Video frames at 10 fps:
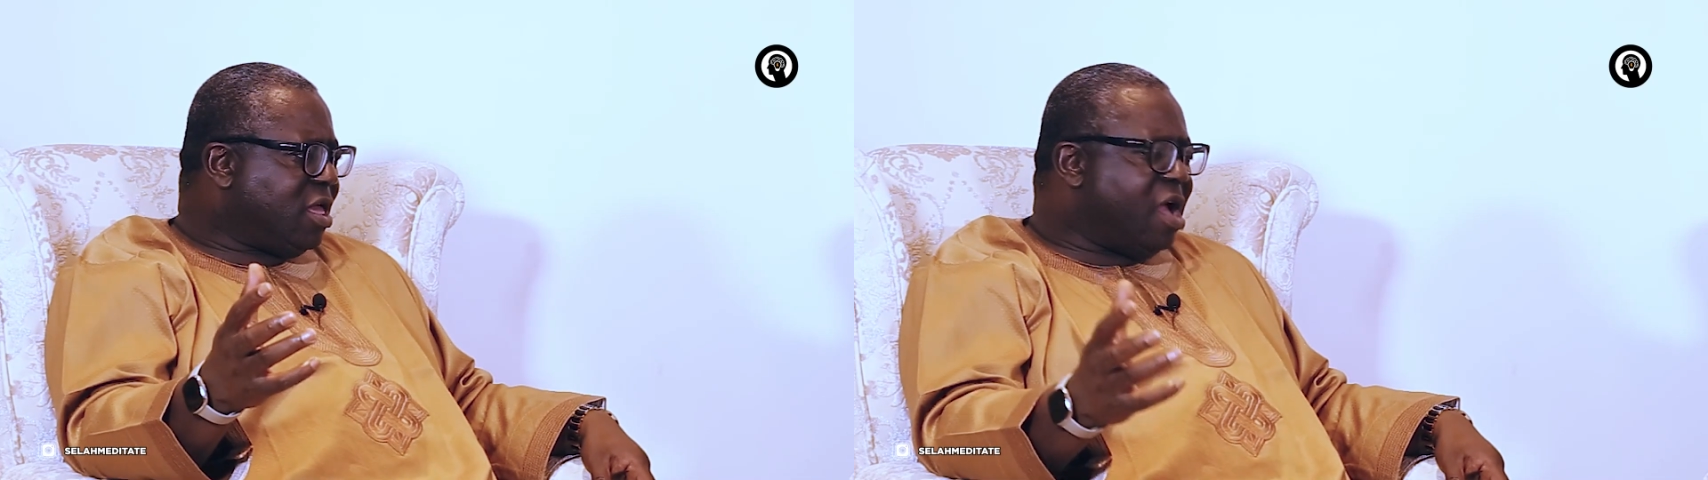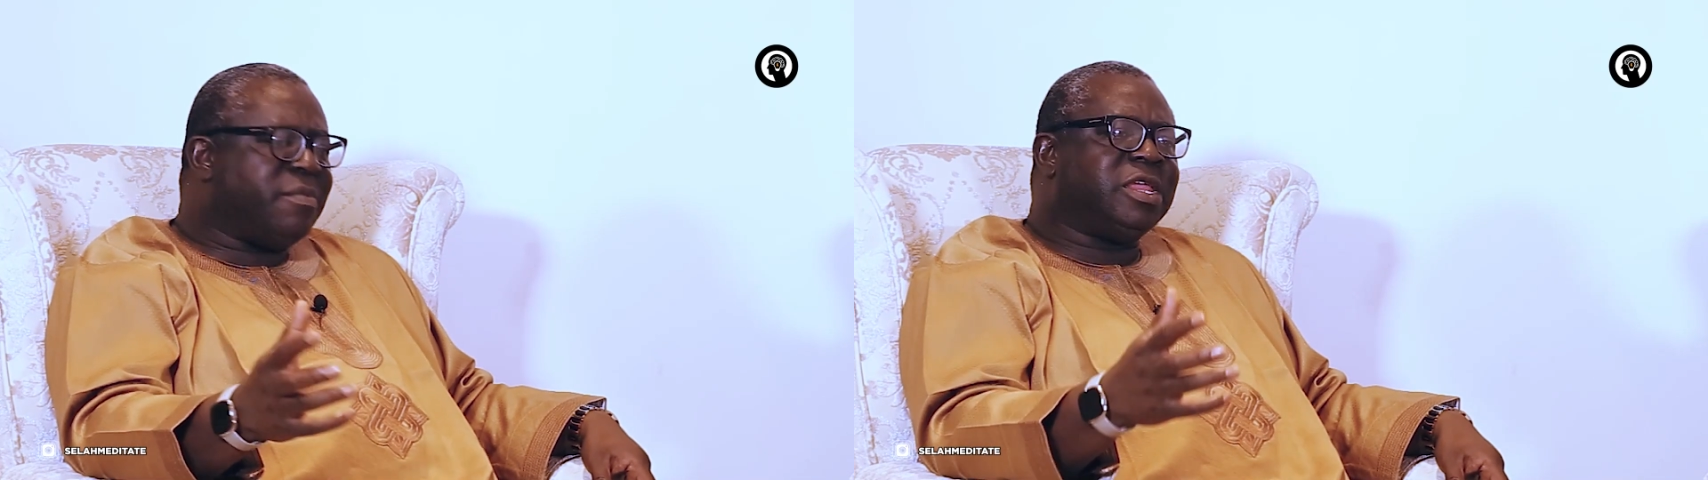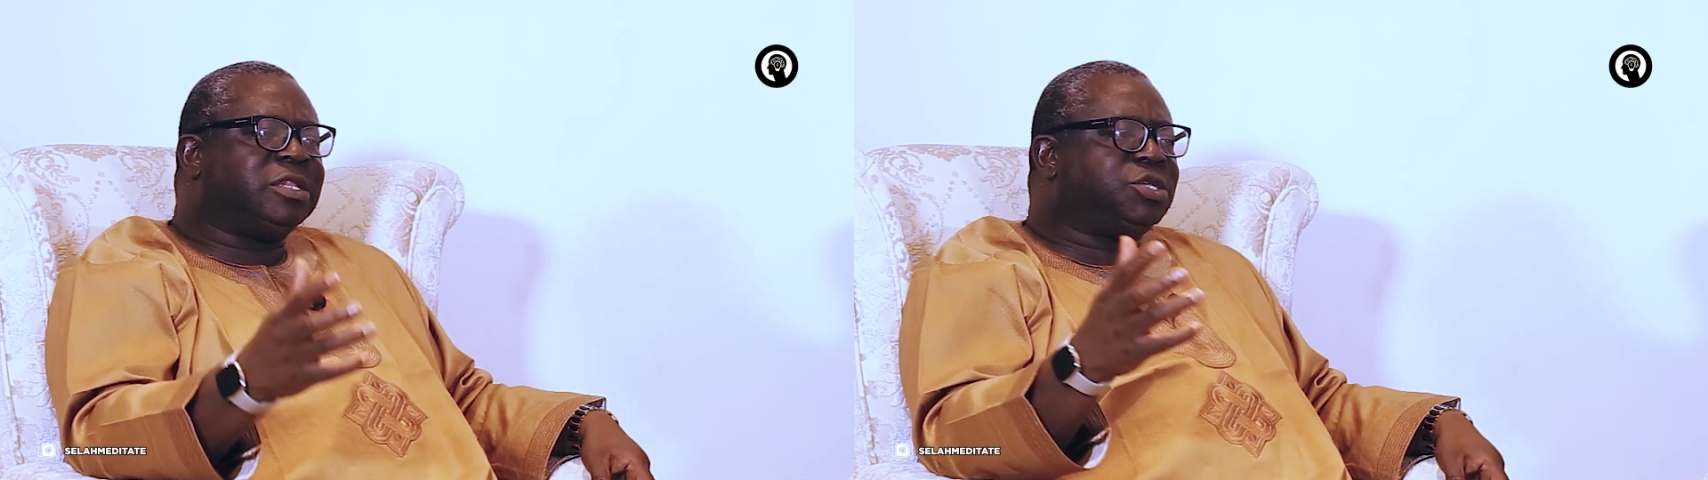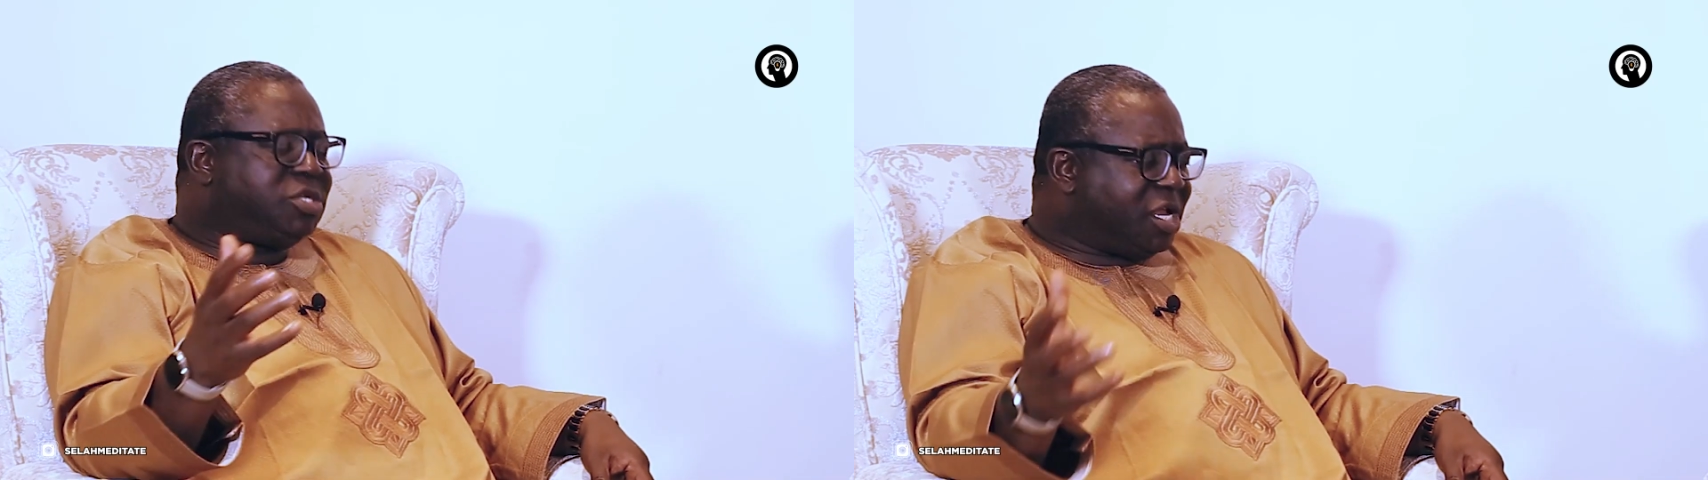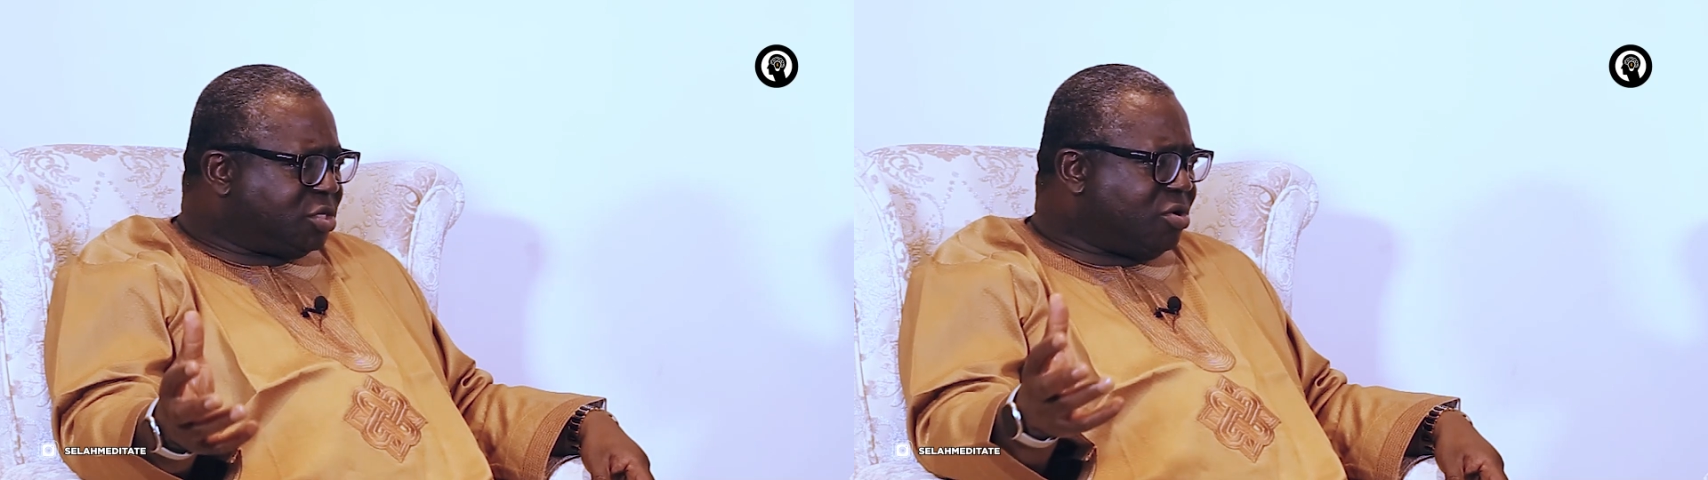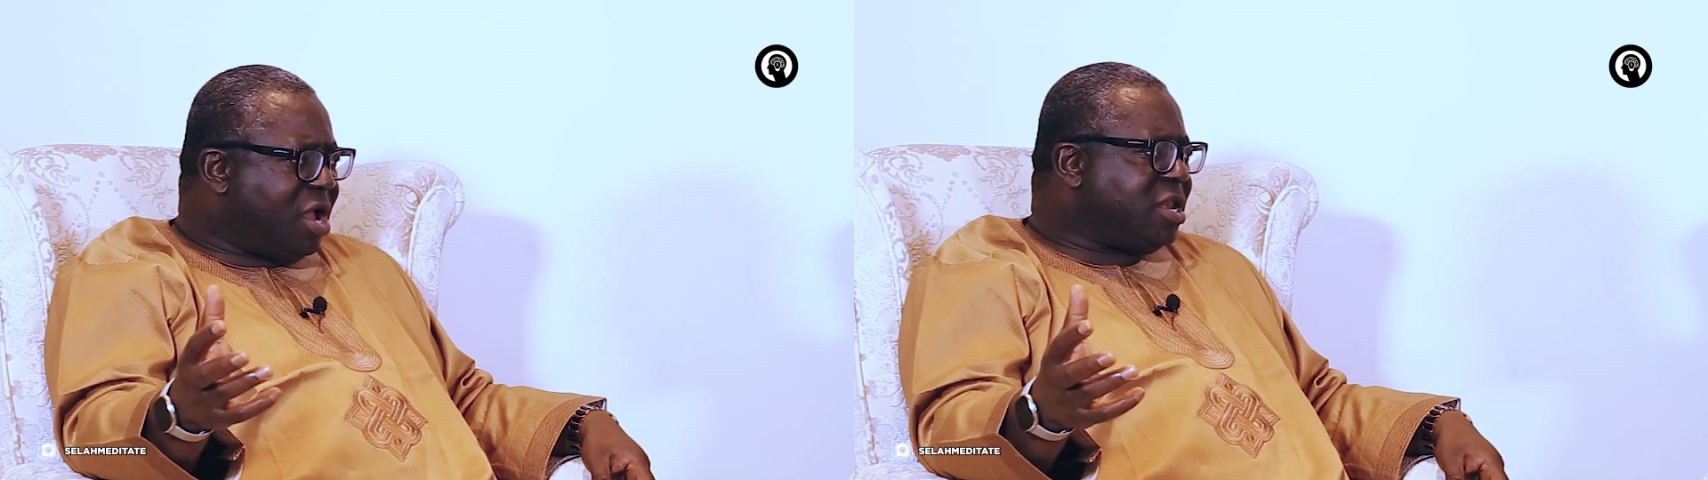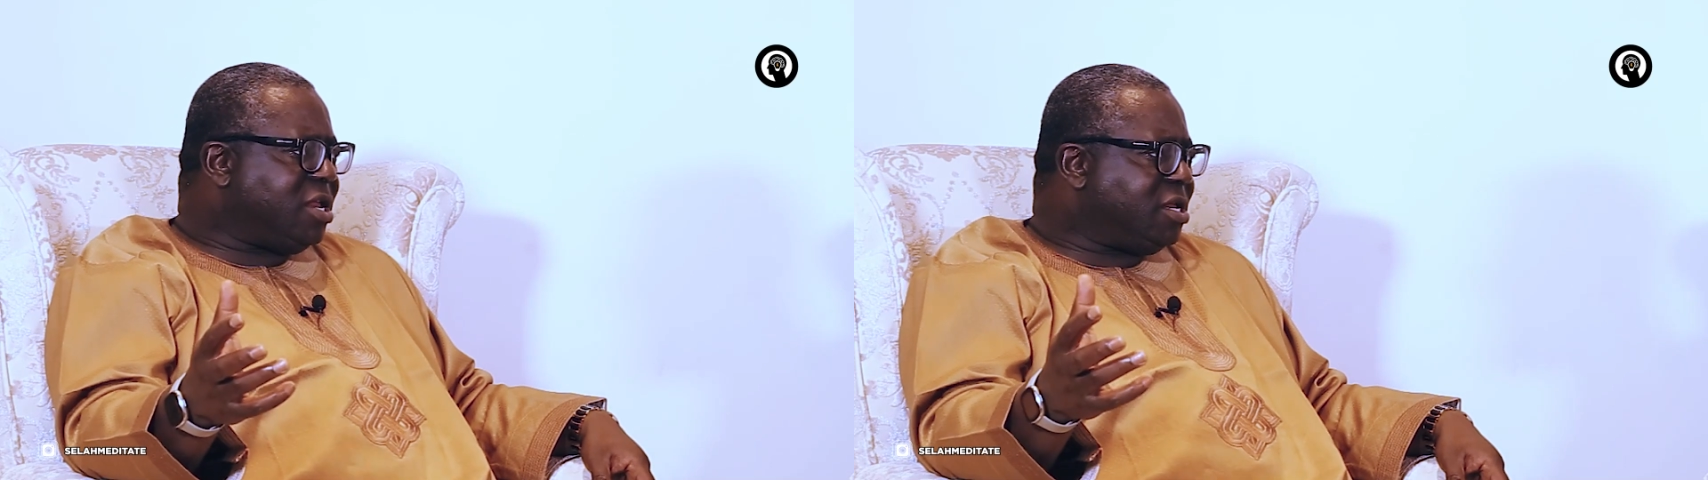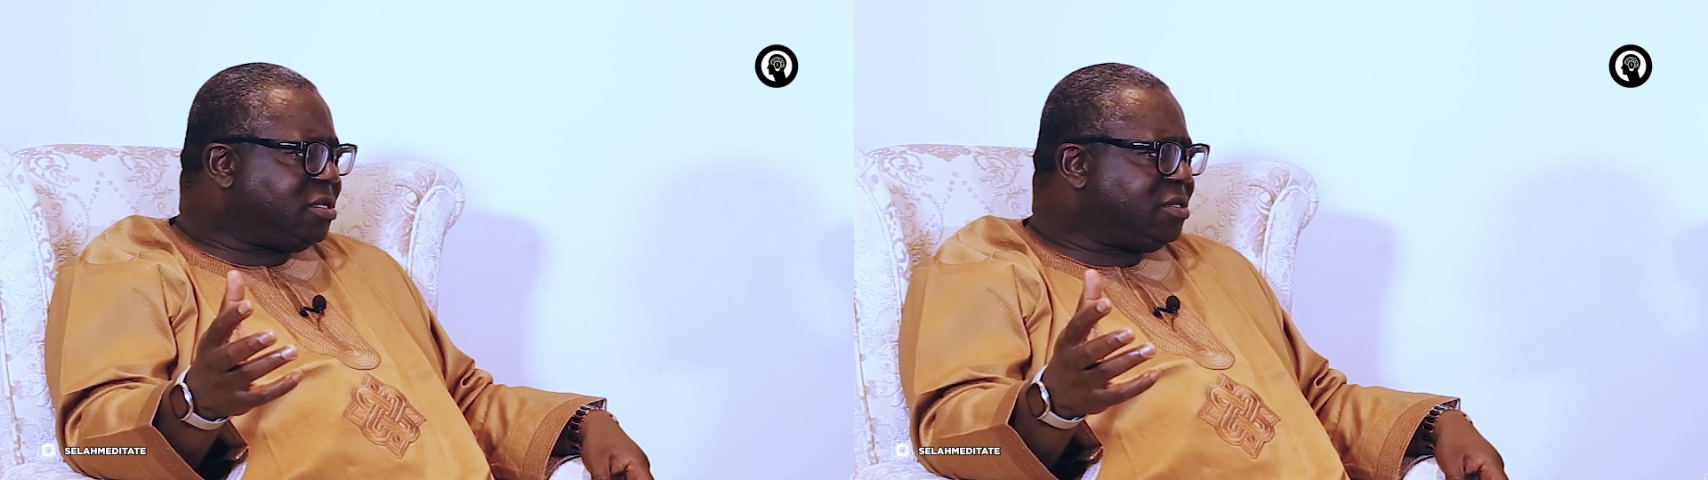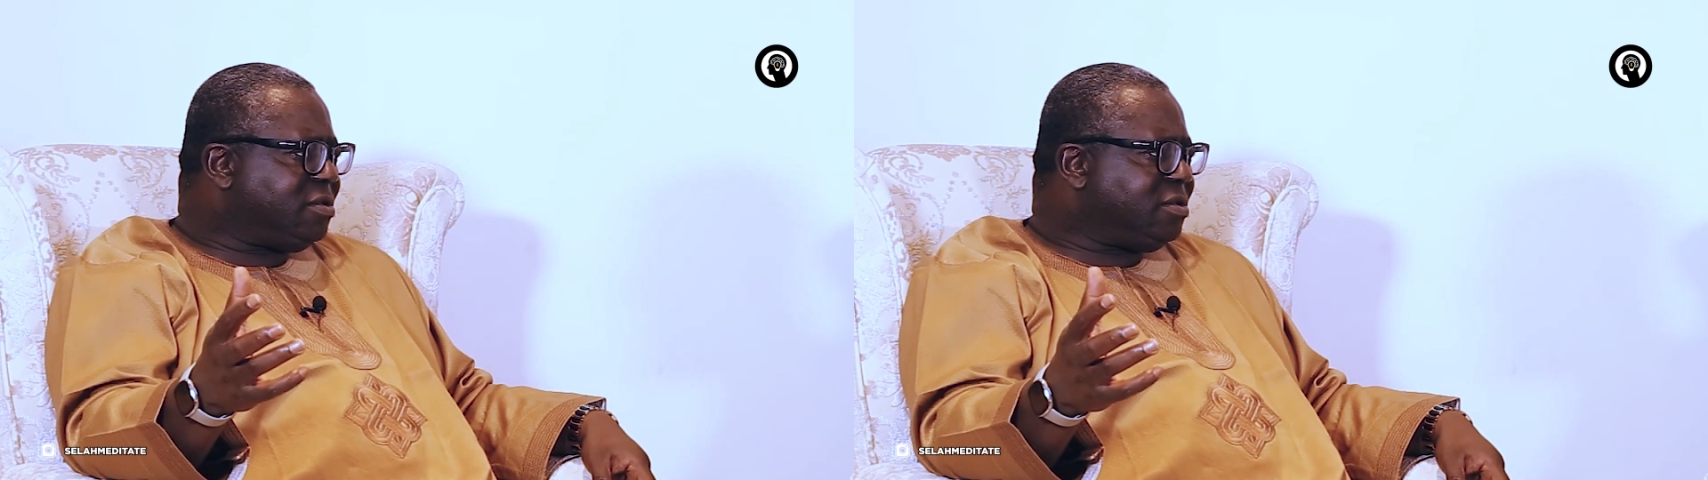How many teachers do I need?